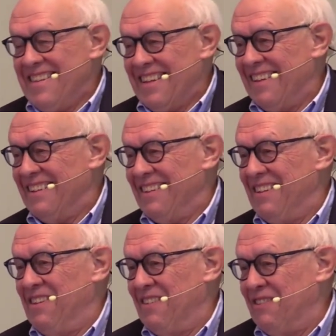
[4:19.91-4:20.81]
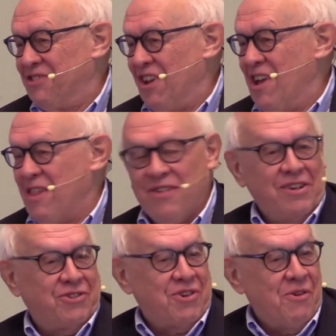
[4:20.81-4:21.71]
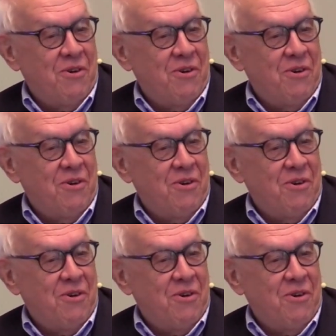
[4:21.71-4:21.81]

There's a lot of things that go